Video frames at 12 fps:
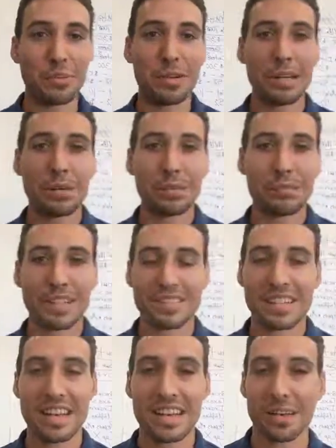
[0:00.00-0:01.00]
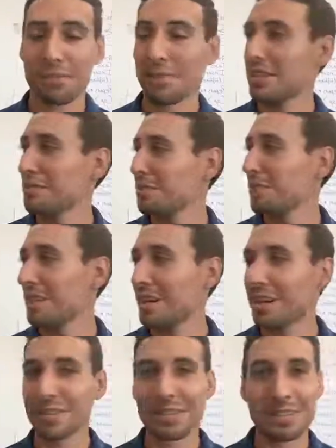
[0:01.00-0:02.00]
be able to fix that on Facebook.
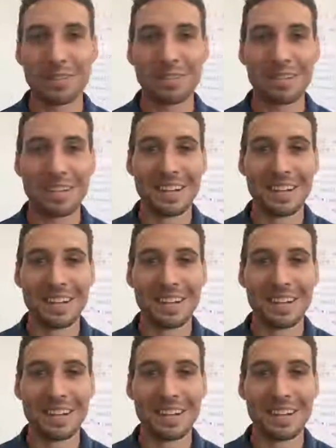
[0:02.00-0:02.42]
I don't know.